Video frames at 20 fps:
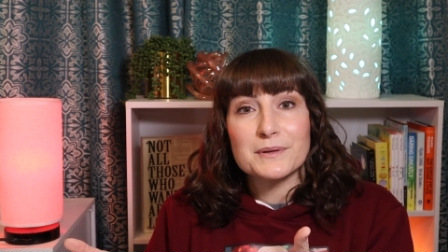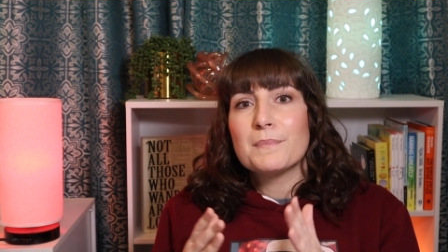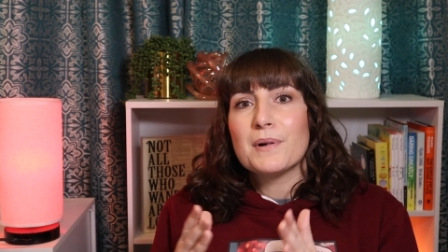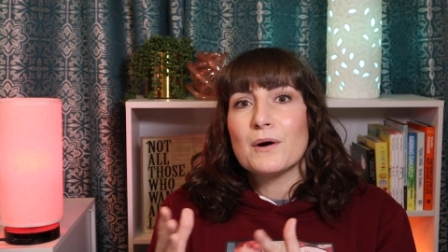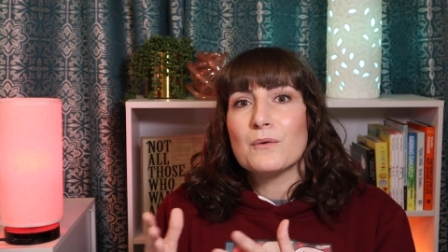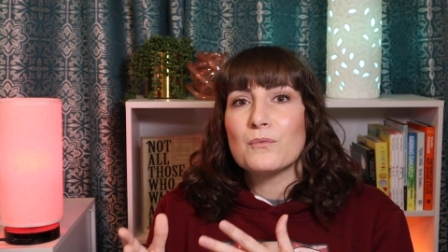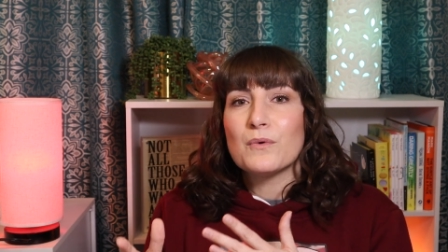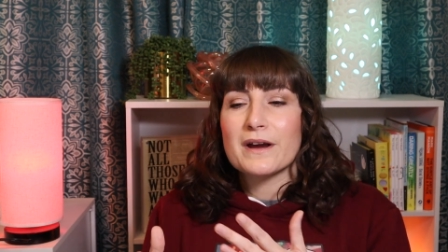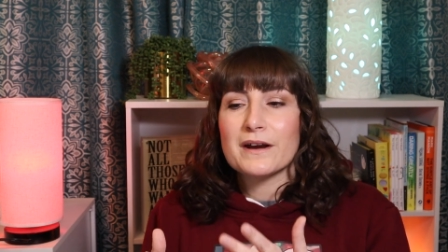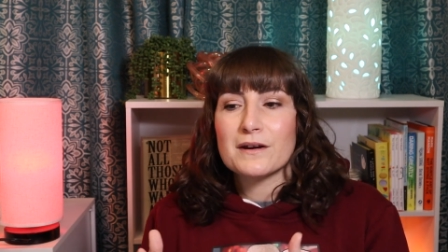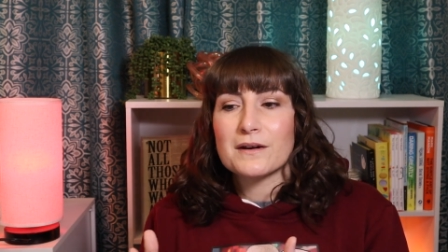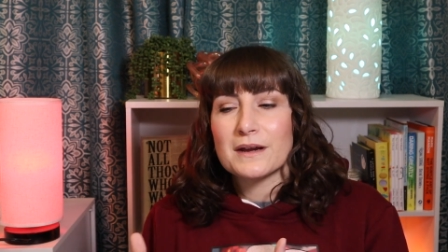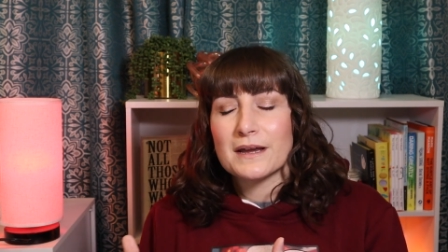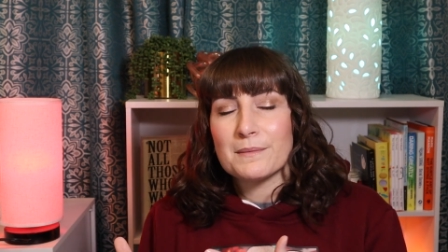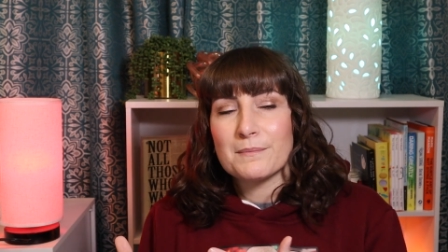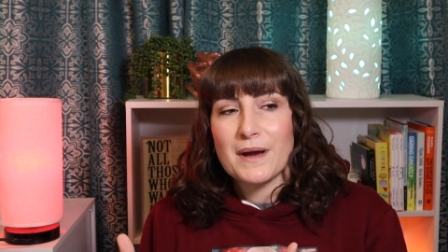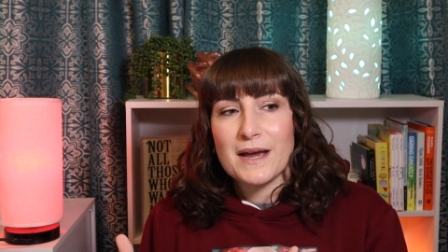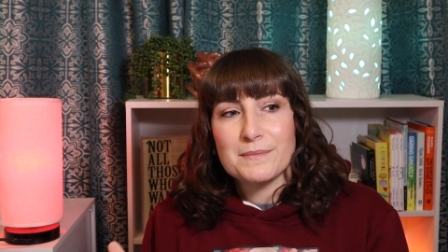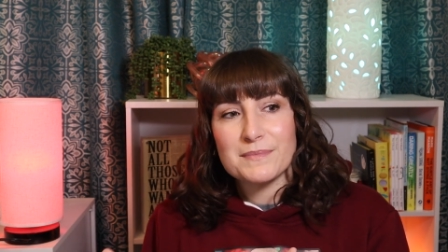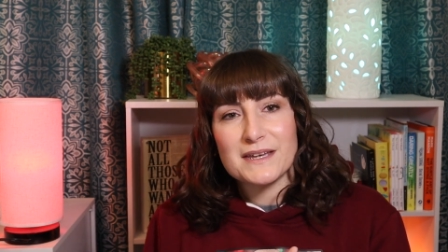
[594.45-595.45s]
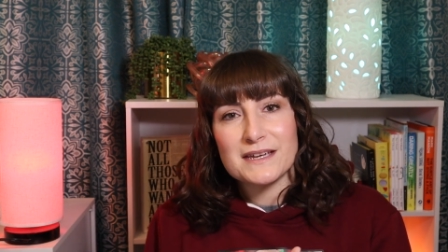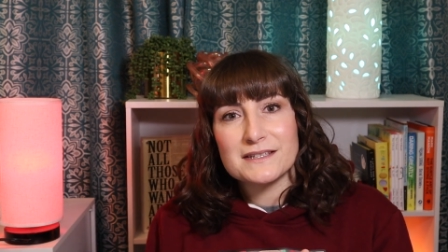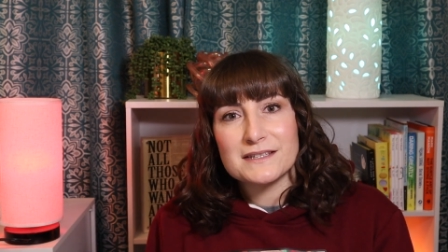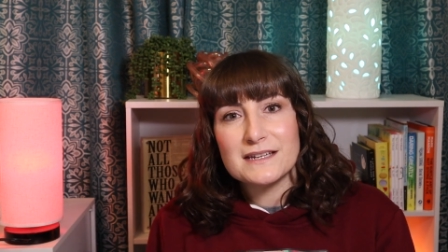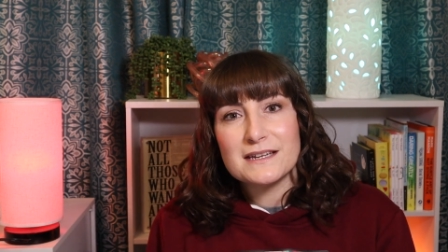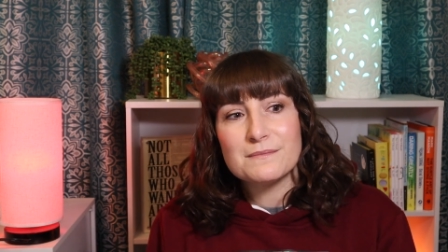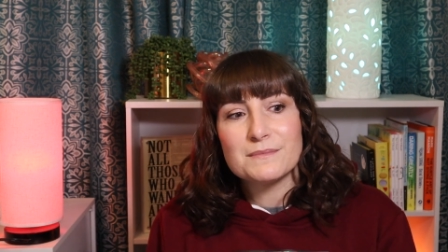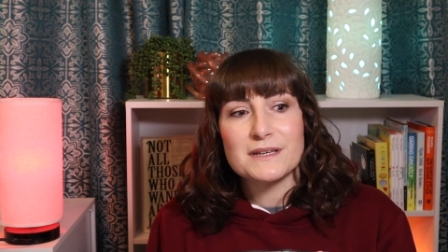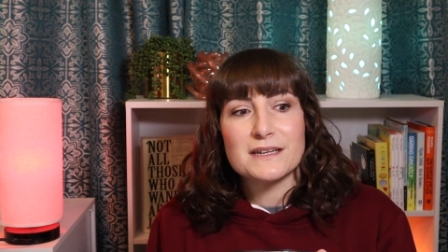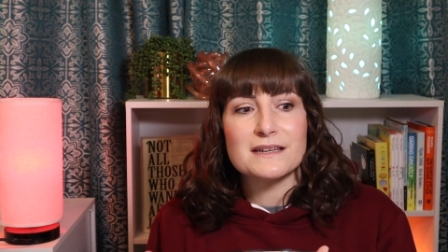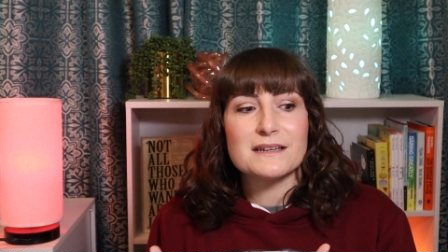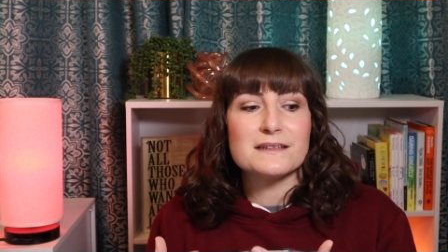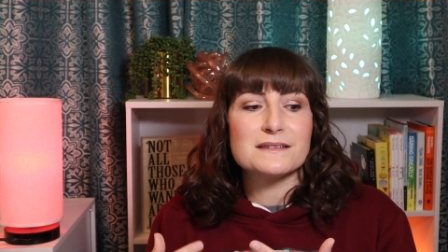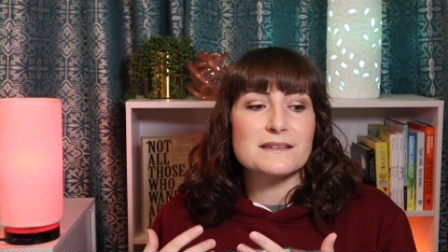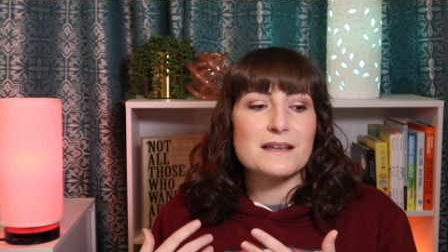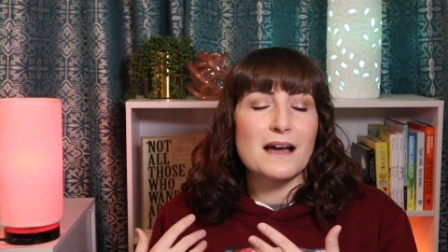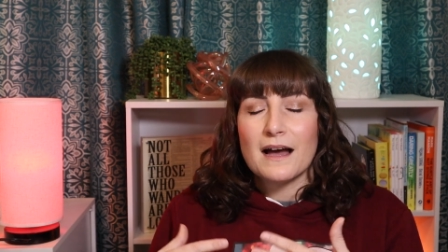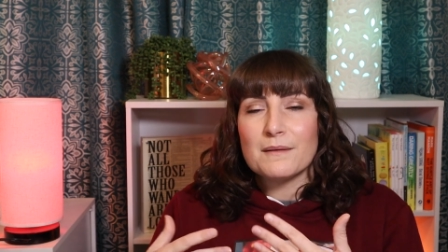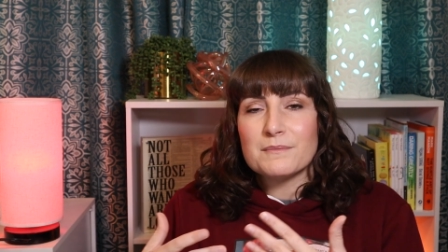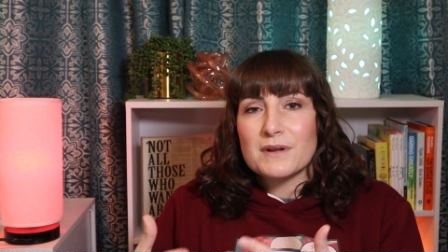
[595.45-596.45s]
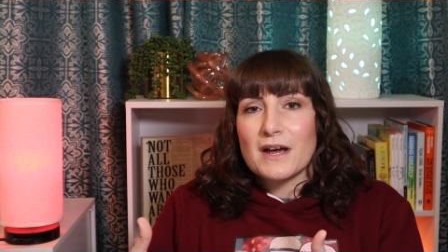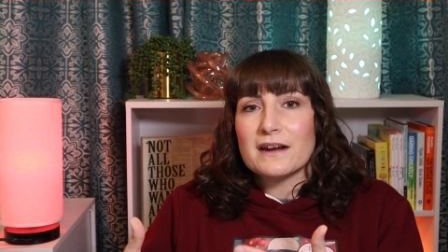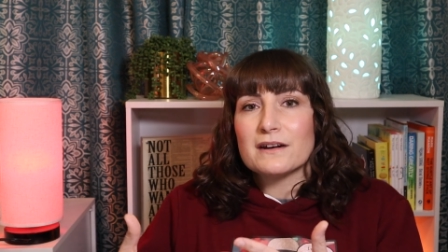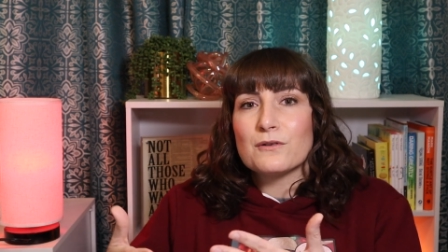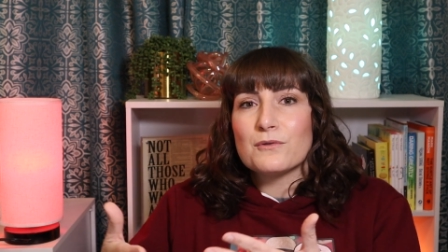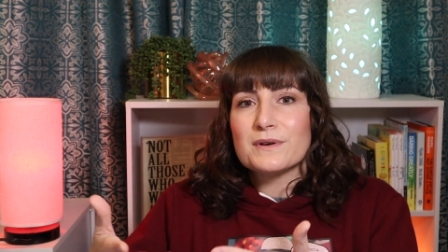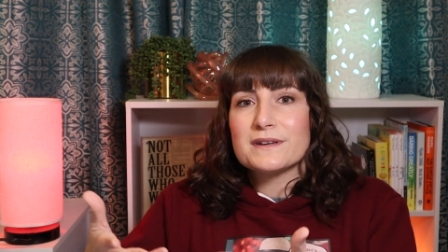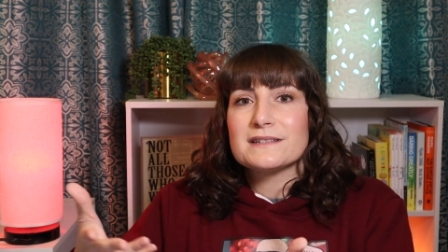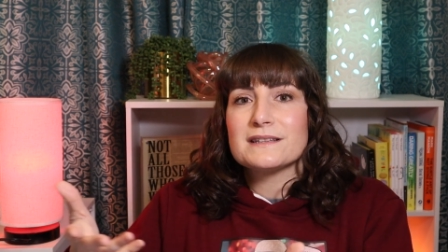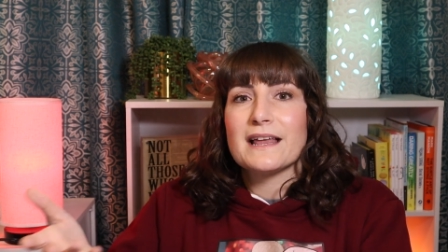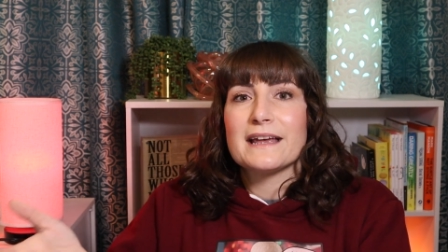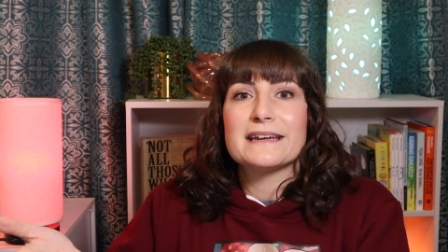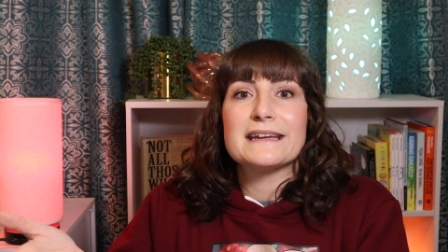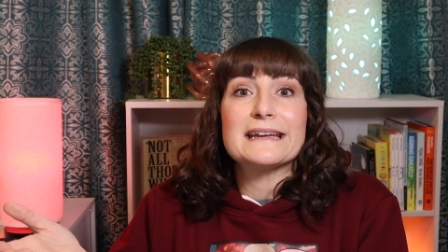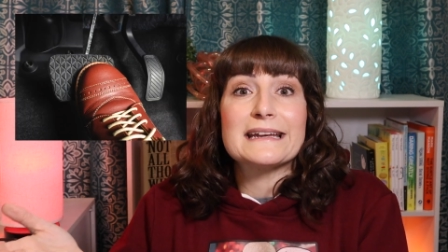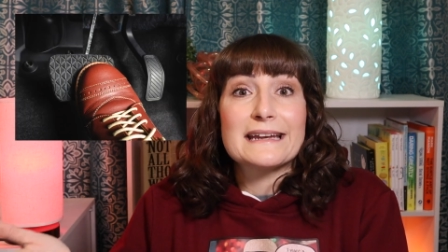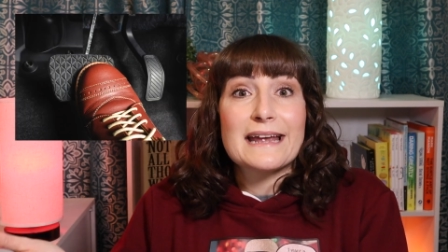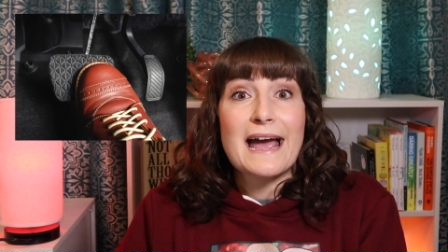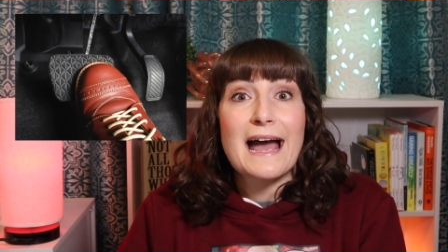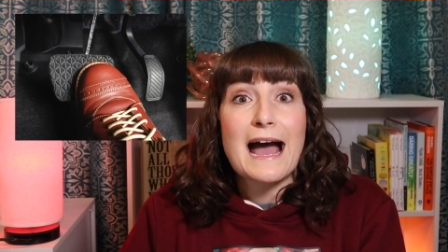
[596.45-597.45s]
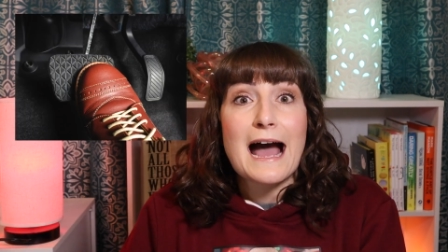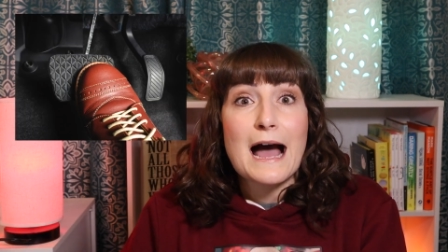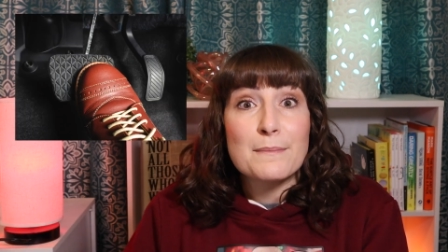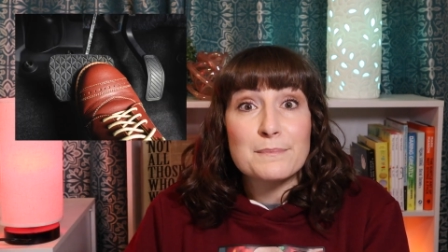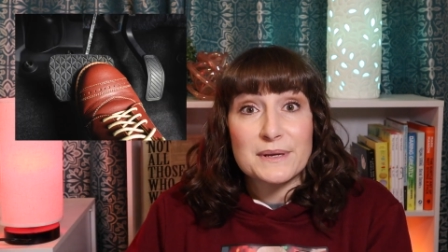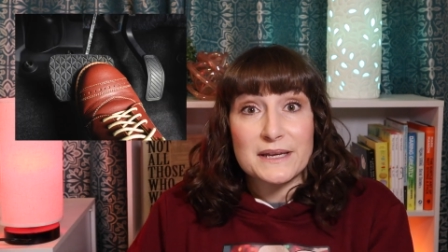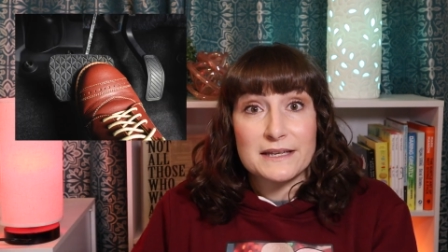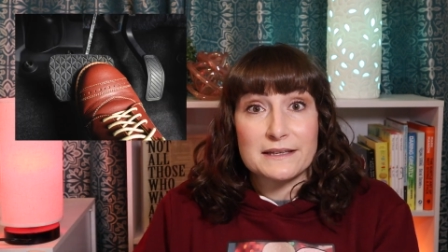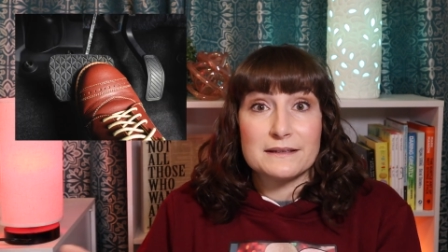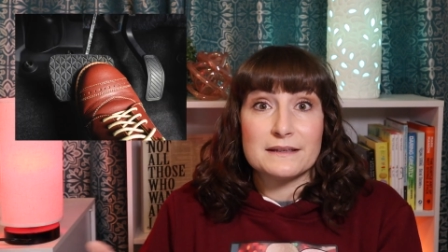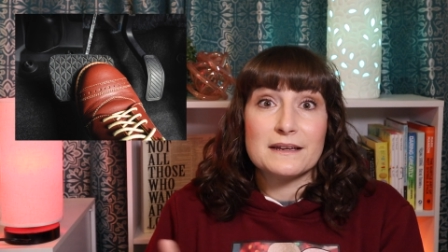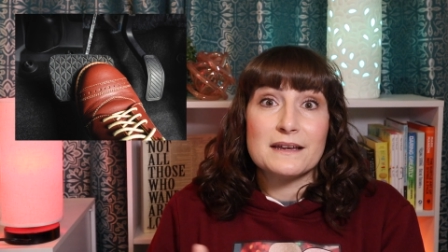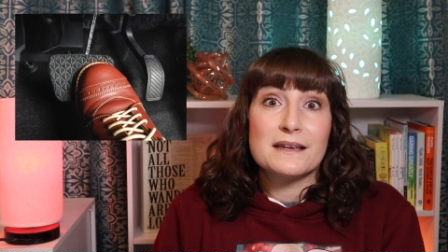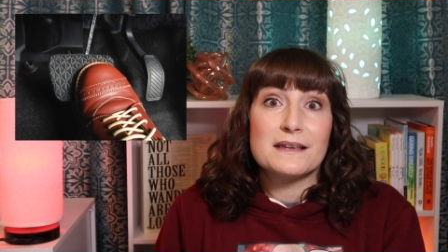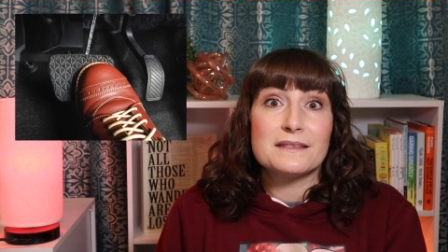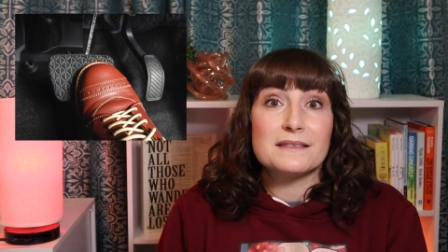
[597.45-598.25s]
But where it might be a demon is I'm not always letting it happen.